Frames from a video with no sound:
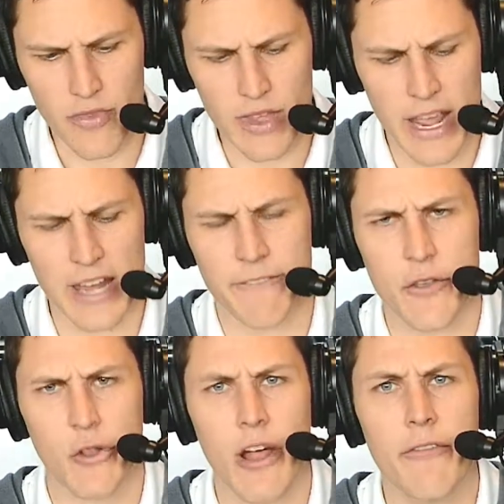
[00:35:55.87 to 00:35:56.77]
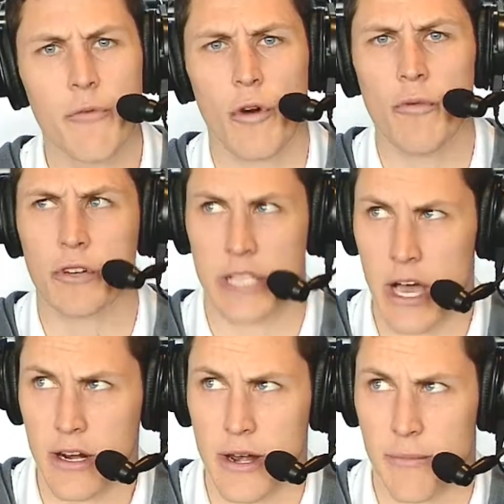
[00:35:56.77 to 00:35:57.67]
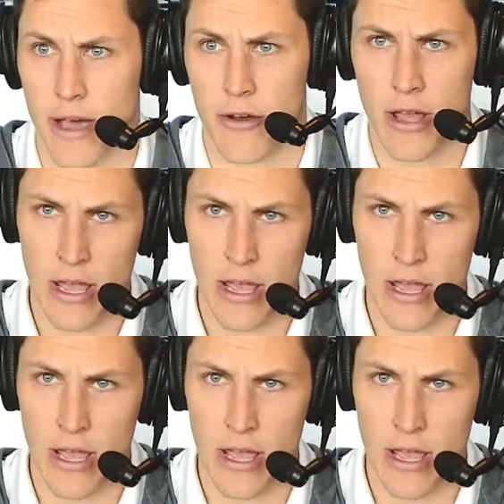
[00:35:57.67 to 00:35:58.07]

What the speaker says: And if you love what we're talking about